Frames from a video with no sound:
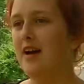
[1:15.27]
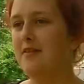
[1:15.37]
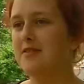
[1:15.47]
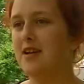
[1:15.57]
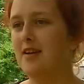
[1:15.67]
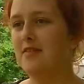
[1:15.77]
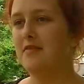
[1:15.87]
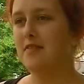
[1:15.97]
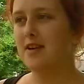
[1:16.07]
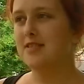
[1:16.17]
I was having
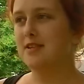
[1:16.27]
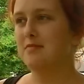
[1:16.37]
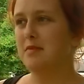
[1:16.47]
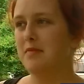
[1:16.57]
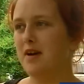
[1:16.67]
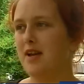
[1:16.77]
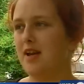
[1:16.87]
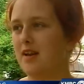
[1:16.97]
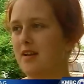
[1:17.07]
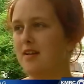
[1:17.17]
a friend send me
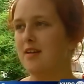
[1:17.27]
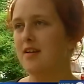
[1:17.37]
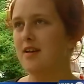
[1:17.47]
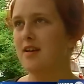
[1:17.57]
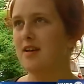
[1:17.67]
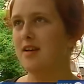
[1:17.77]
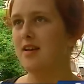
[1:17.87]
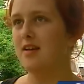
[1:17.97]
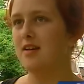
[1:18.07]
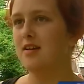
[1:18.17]
money,
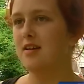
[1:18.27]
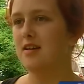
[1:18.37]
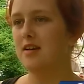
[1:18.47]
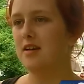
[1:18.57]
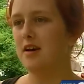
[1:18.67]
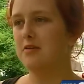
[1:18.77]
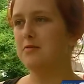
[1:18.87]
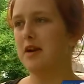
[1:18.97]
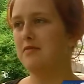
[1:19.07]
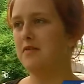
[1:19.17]
and I
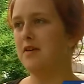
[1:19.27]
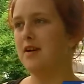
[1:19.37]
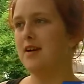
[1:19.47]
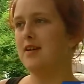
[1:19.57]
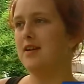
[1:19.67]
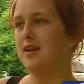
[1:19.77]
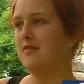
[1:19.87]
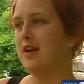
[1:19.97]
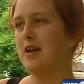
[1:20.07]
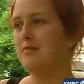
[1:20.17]
was waiting for it, and it
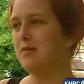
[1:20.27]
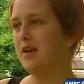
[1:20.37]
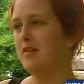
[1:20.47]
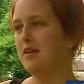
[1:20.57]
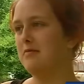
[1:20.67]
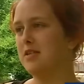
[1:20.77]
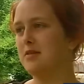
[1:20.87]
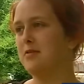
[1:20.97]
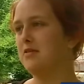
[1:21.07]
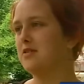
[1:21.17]
never came in the mail. I went
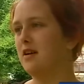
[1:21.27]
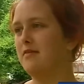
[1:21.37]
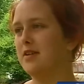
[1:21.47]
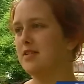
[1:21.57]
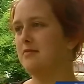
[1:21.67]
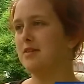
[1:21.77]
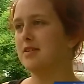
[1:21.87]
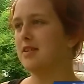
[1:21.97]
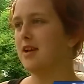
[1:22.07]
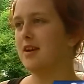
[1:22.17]
to the post office. It
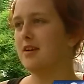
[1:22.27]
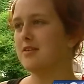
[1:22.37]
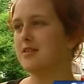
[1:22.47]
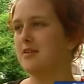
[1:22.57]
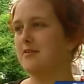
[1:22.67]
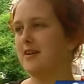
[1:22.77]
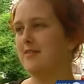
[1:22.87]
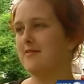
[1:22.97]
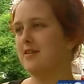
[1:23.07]
wasn't there, so I don't